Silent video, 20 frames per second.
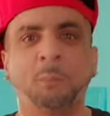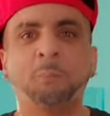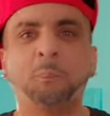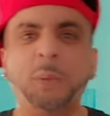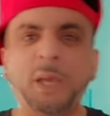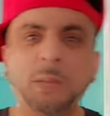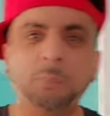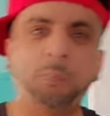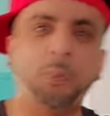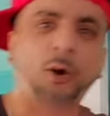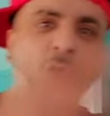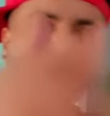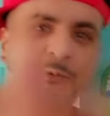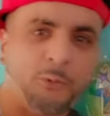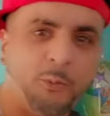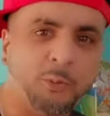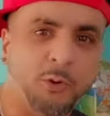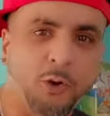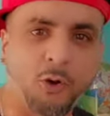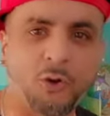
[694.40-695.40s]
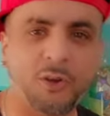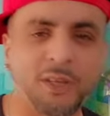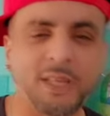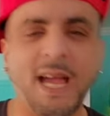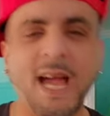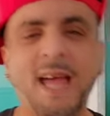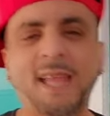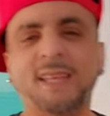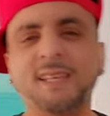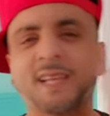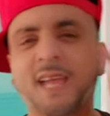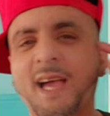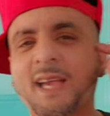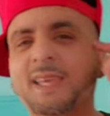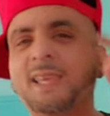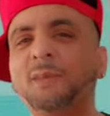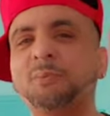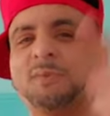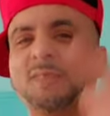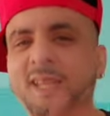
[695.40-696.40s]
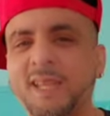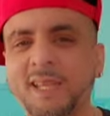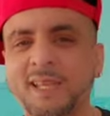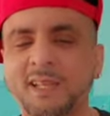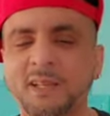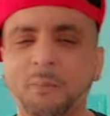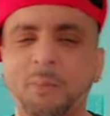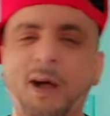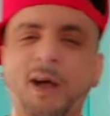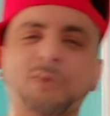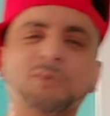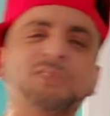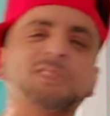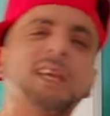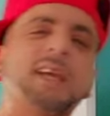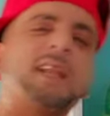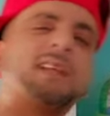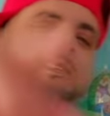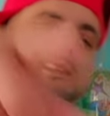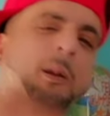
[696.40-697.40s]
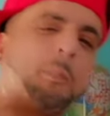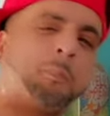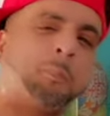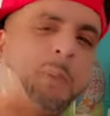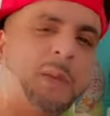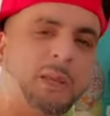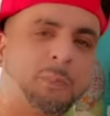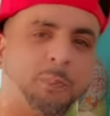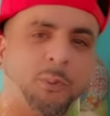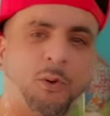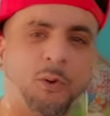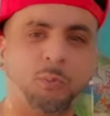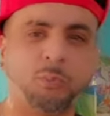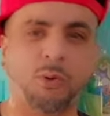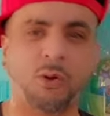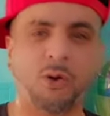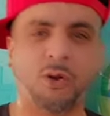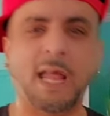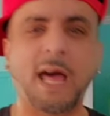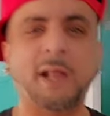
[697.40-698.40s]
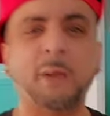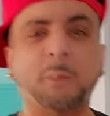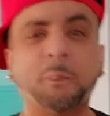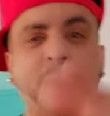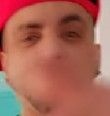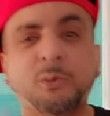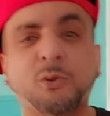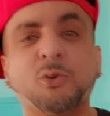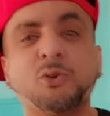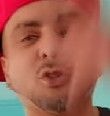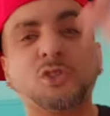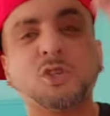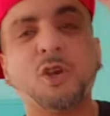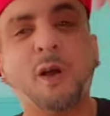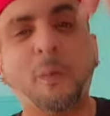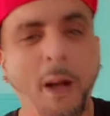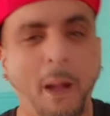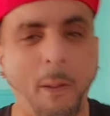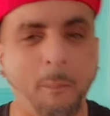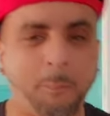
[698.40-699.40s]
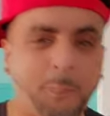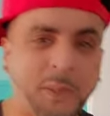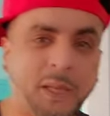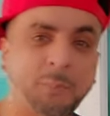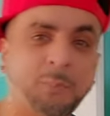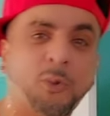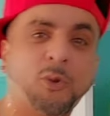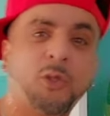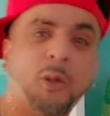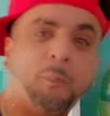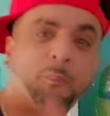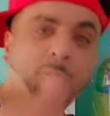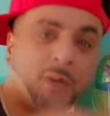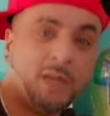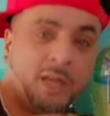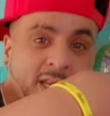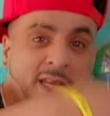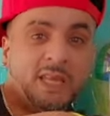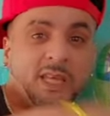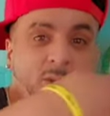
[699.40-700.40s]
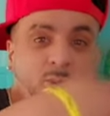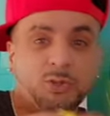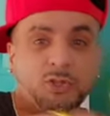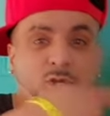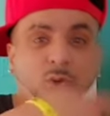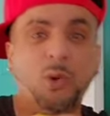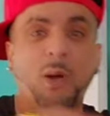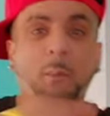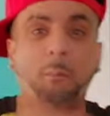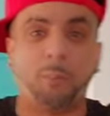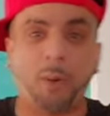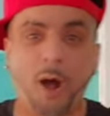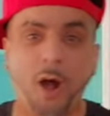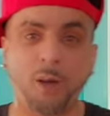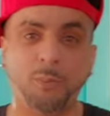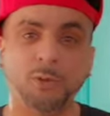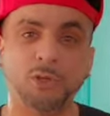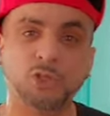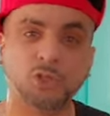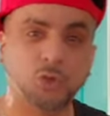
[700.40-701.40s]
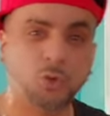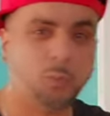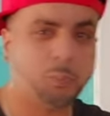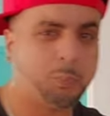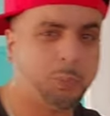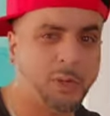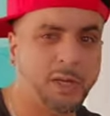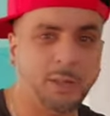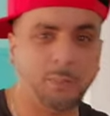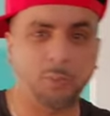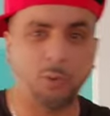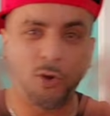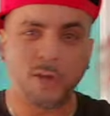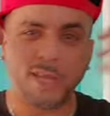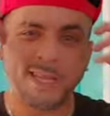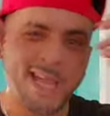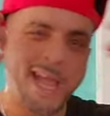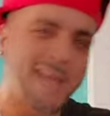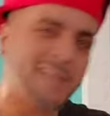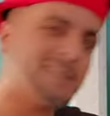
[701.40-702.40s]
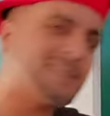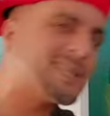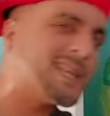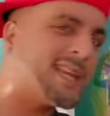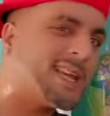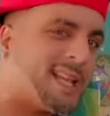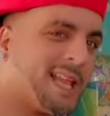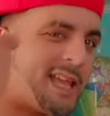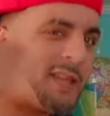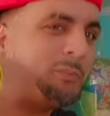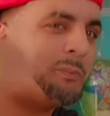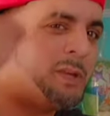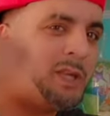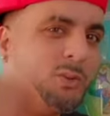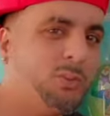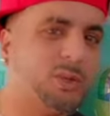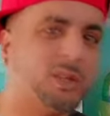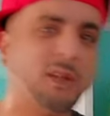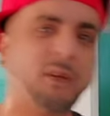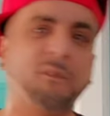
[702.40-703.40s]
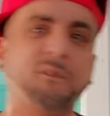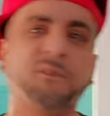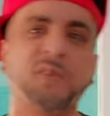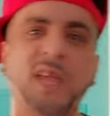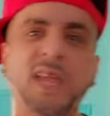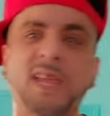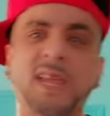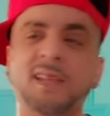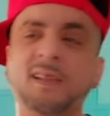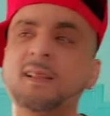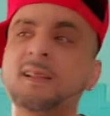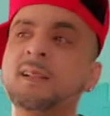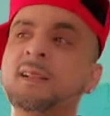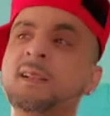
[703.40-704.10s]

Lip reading: People from Coney Island. I keep thinking about him. Shout out to people, bro. A lot of people don't talk about people. He was doing barber too. Pretty boy. He had his hair like me with the fade.